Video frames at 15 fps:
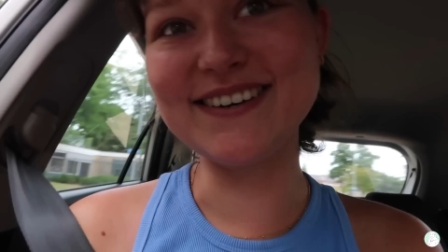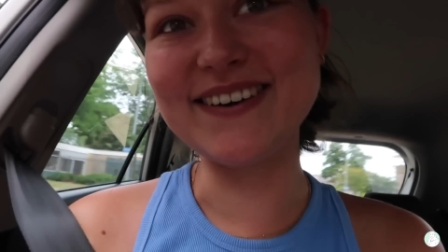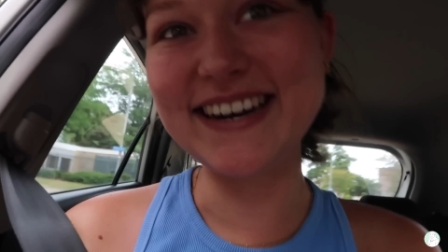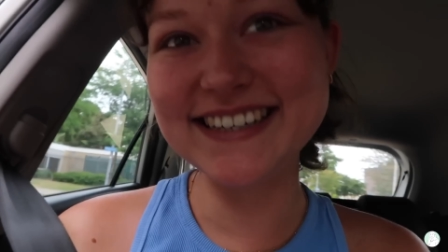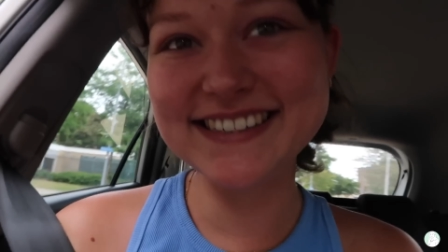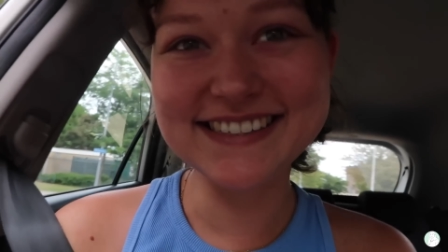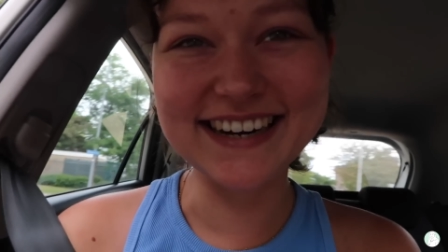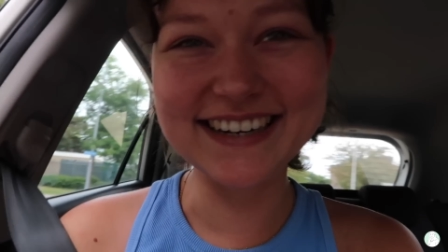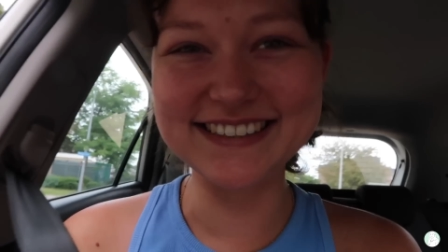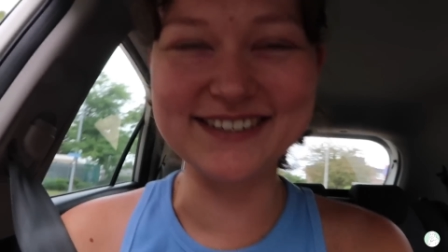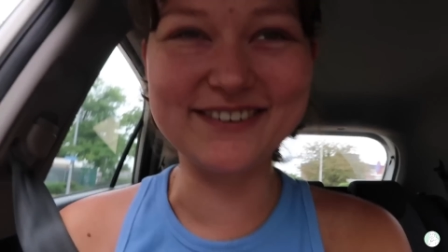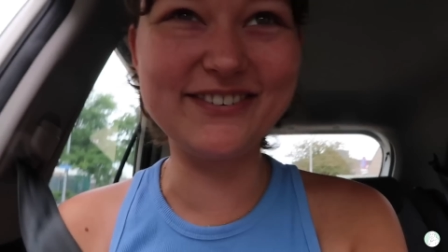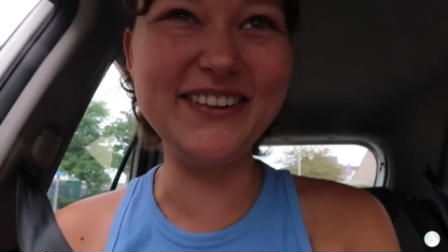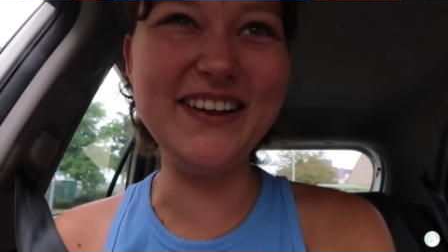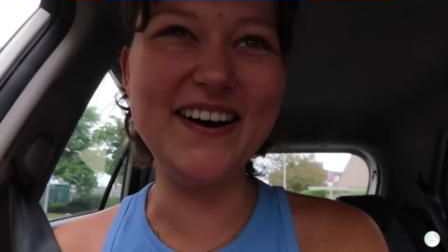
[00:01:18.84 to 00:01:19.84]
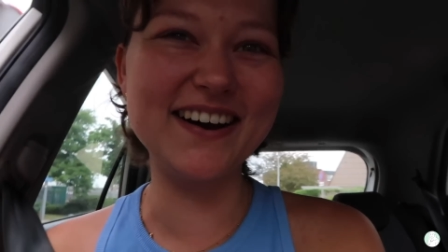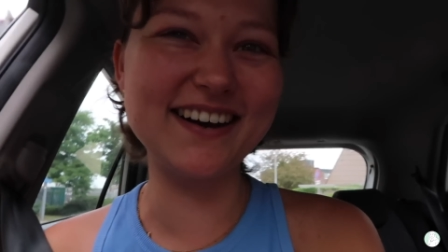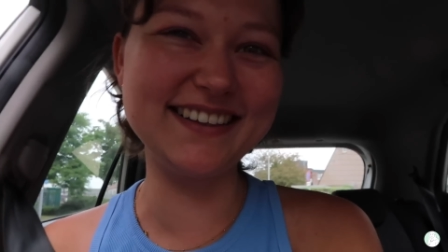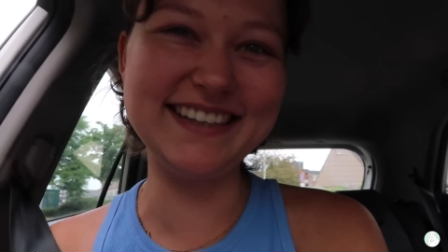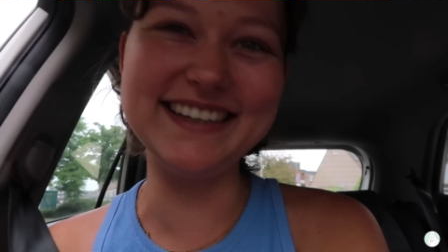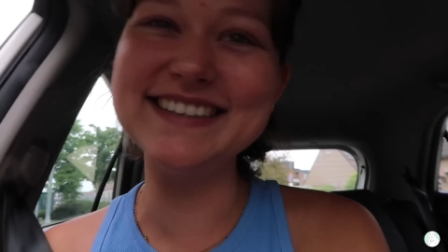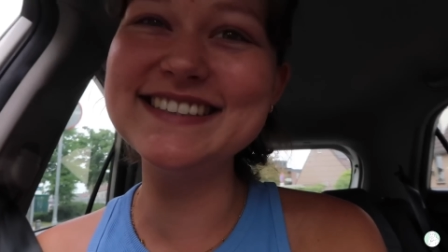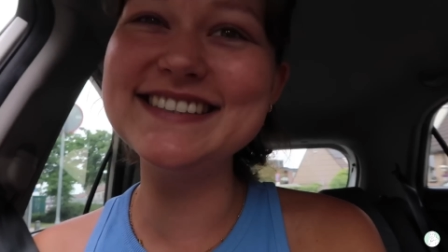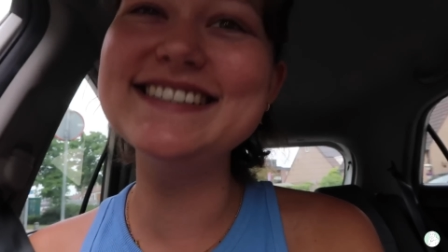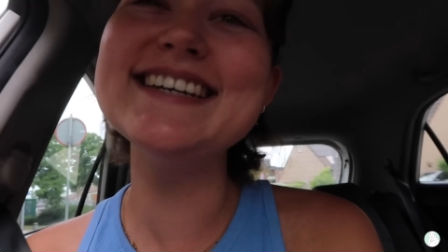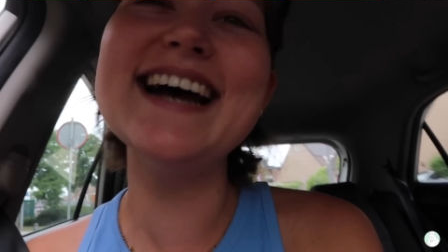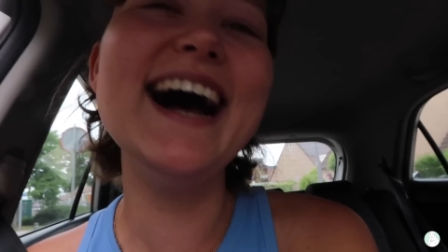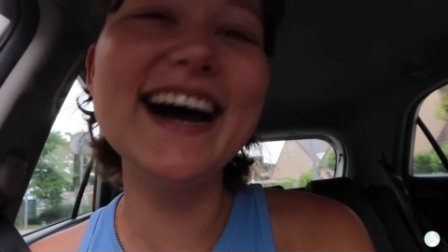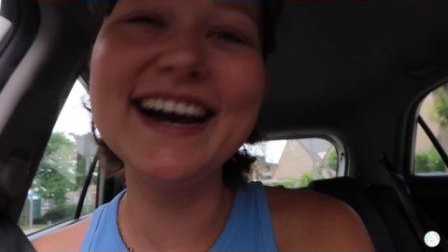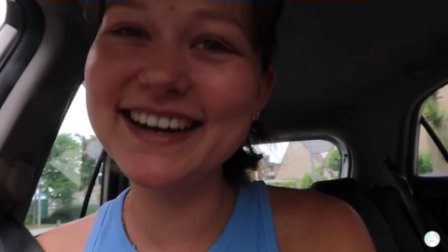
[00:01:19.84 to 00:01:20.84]
So I decided to vlog the
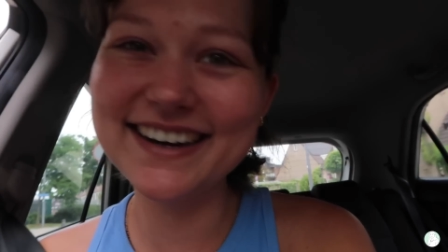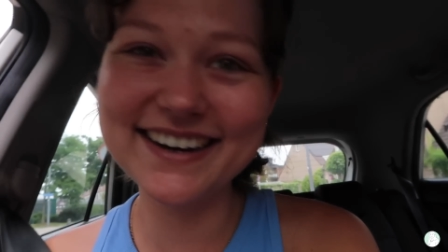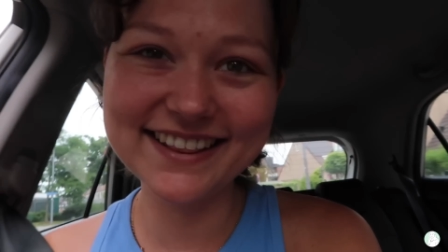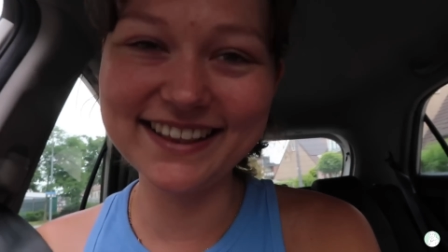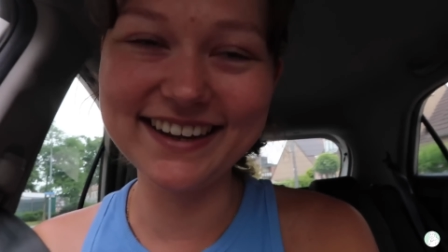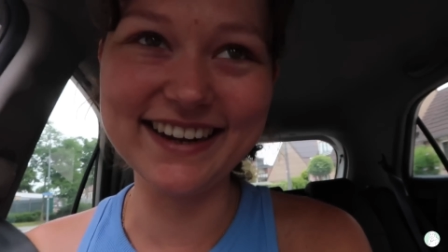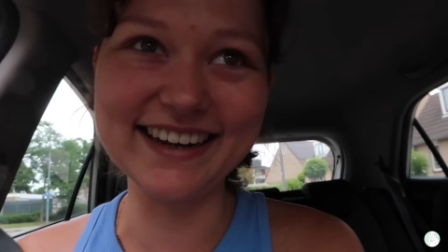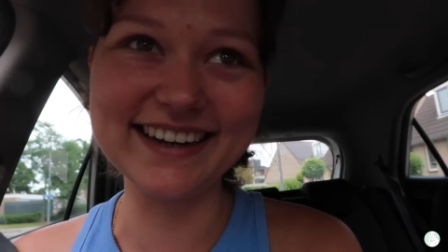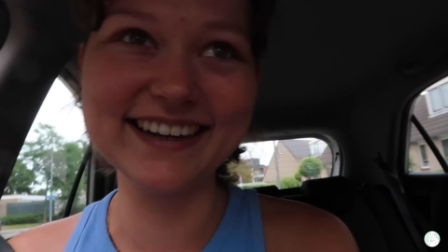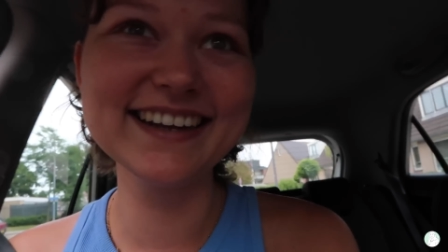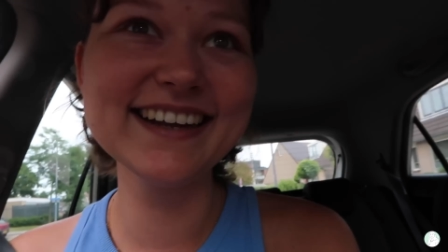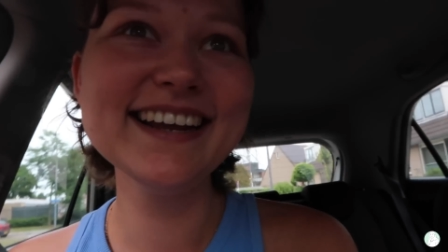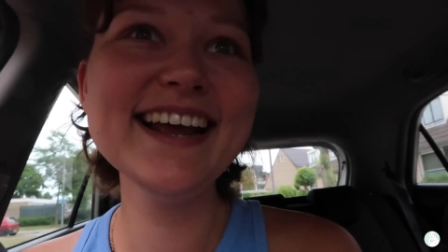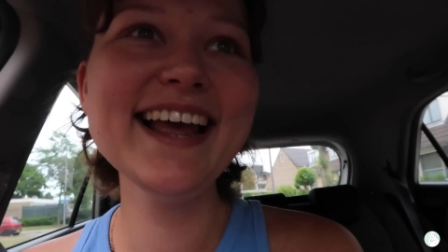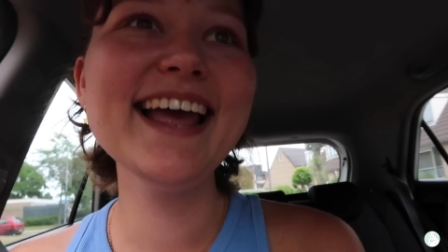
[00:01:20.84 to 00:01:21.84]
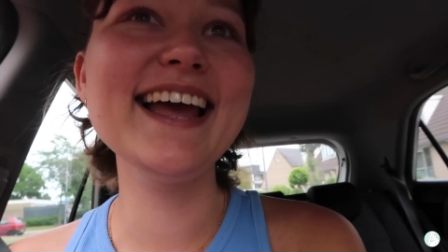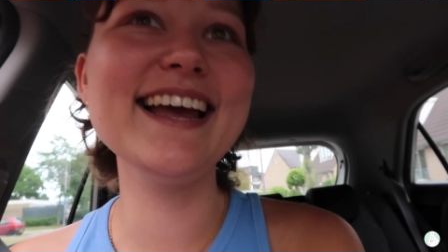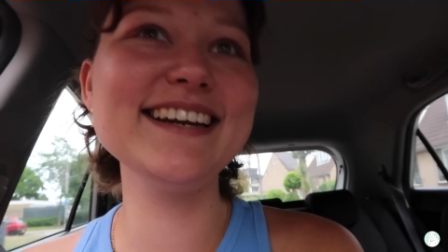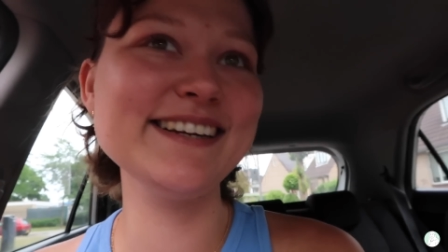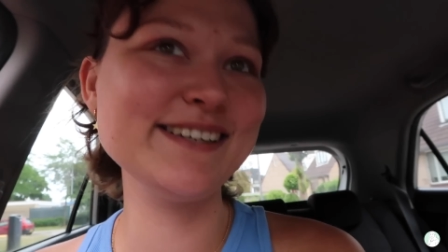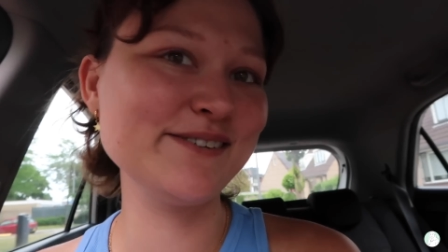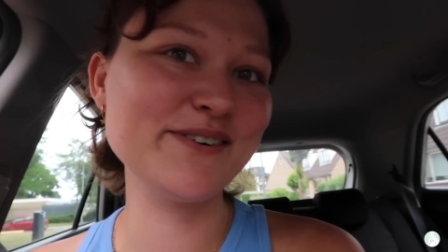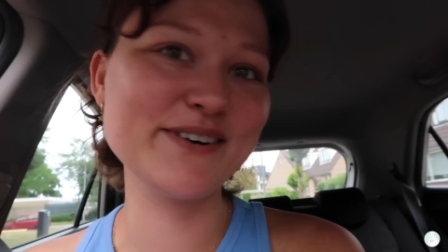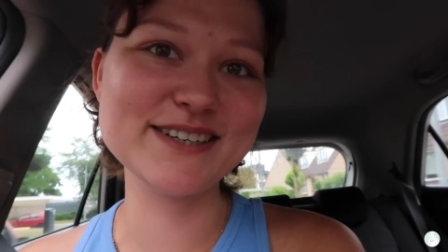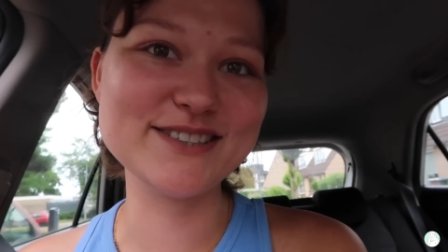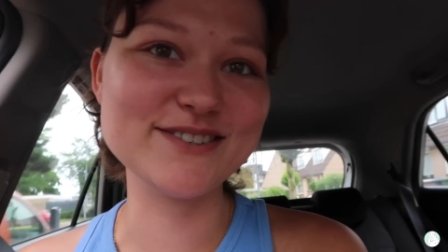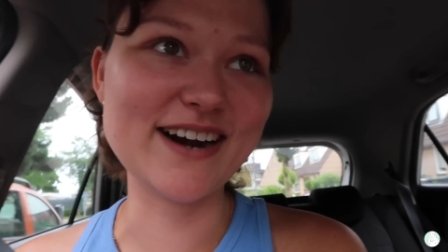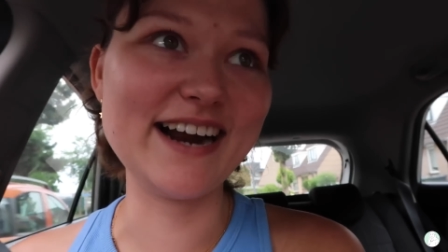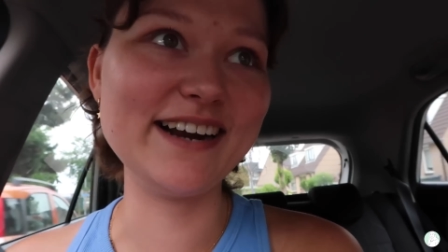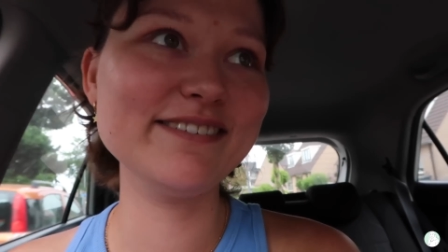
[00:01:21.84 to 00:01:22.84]
entire thing and his
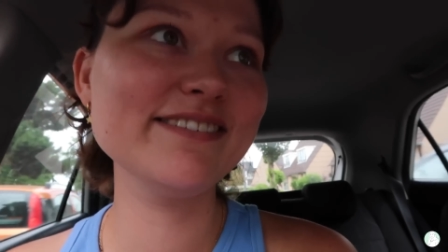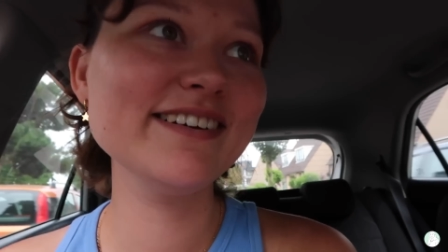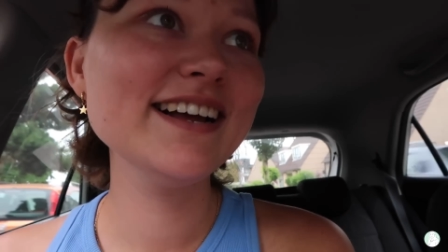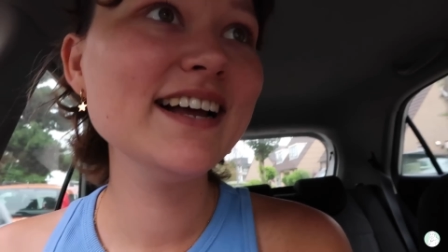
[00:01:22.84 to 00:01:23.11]
first drive.